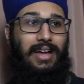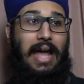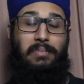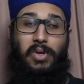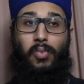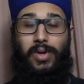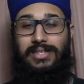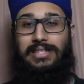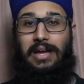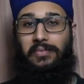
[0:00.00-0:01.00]
Abby
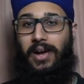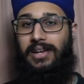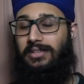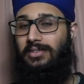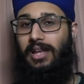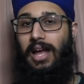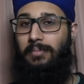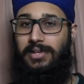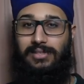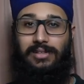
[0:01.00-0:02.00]
wins that fight is because
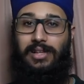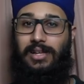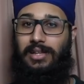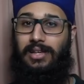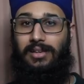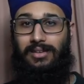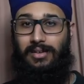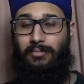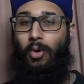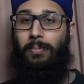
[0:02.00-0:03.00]
Abby's clearly
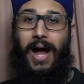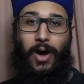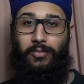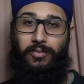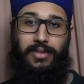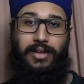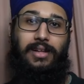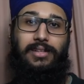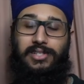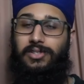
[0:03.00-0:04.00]
more powerful than
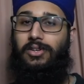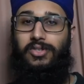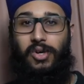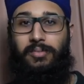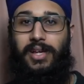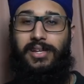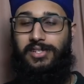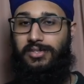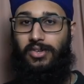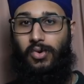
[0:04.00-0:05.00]
Ellie. She's gonna dominate,
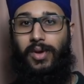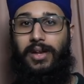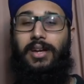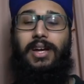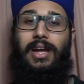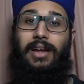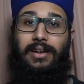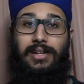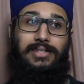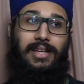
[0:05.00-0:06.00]
she's gonna win.
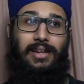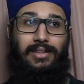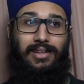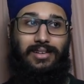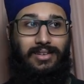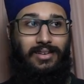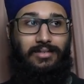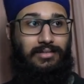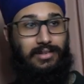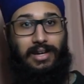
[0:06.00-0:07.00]
unless Ellie, you
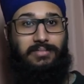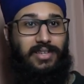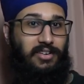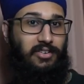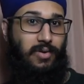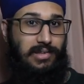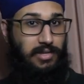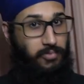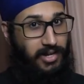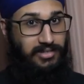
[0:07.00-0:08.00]
know, comes out of nowhere and
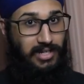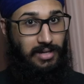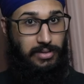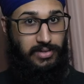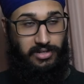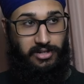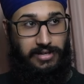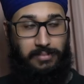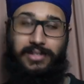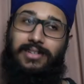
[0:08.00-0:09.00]
surprises Abby, which could have
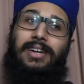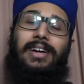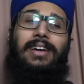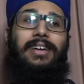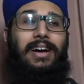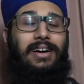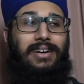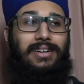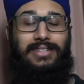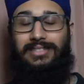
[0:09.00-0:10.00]
happened.
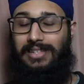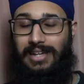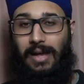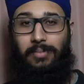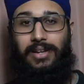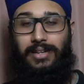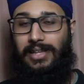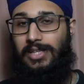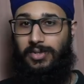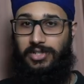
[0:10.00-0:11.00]
It didn't happen, and
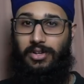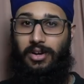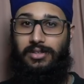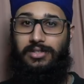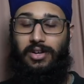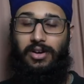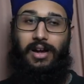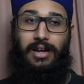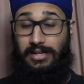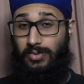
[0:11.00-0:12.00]
that's what she got.
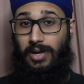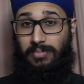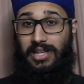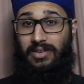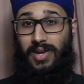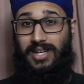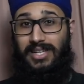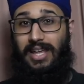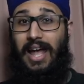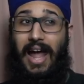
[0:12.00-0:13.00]
So that's why I believe we
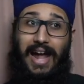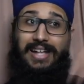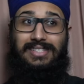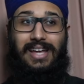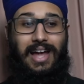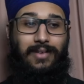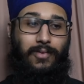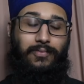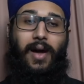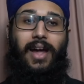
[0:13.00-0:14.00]
actually had to have
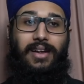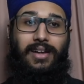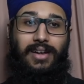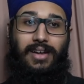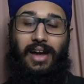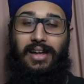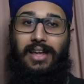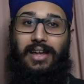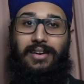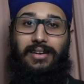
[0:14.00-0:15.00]
a fight
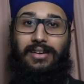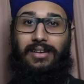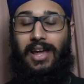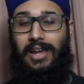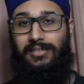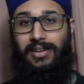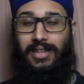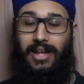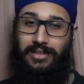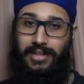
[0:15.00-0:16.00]
again later at
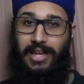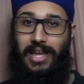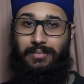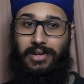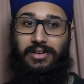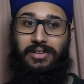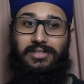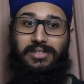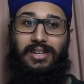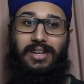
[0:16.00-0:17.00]
the end of the game,
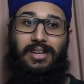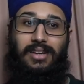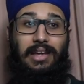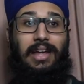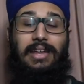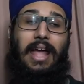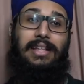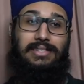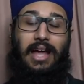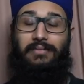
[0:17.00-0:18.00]
because, and you
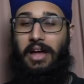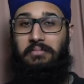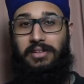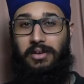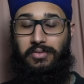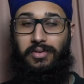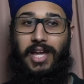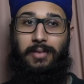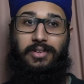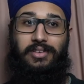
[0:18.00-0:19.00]
had to have Abby go through
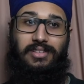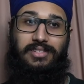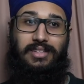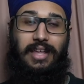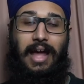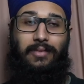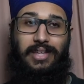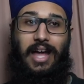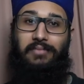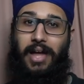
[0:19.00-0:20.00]
that, because you have
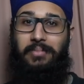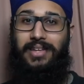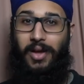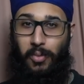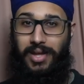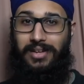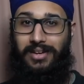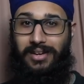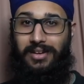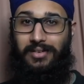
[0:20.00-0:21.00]
to have Abby get
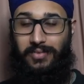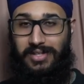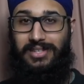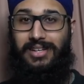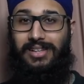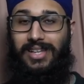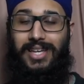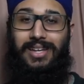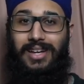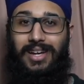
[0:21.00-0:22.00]
weaker
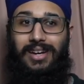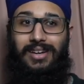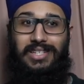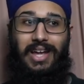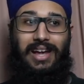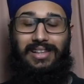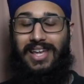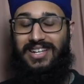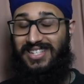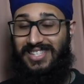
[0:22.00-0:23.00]
physically so
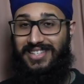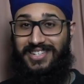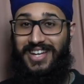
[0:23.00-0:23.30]
Ellie actually stands a